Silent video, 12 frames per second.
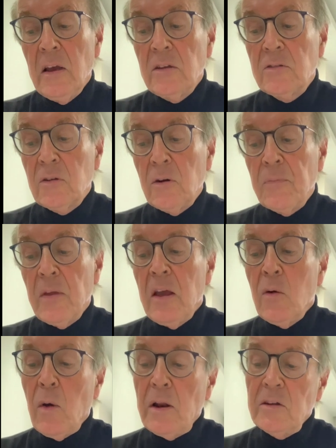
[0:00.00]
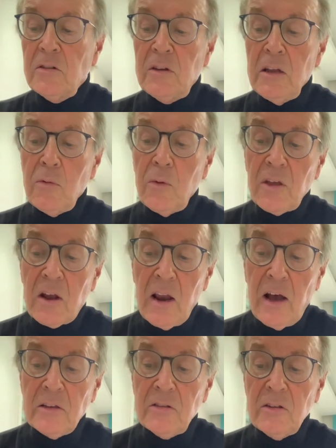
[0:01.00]
So when you deal with the
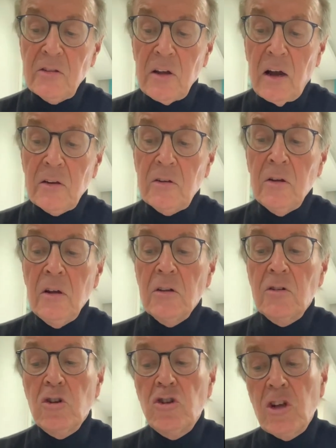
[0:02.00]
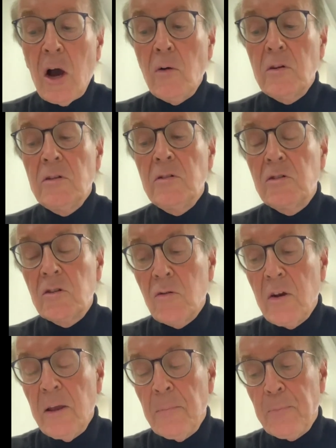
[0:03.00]
class, they start to shout and
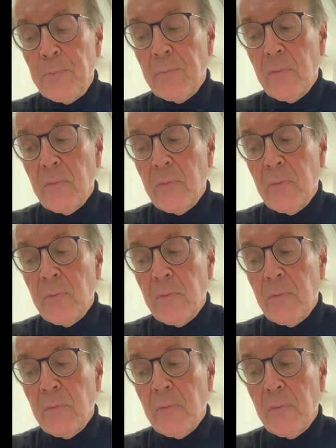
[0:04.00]
scream.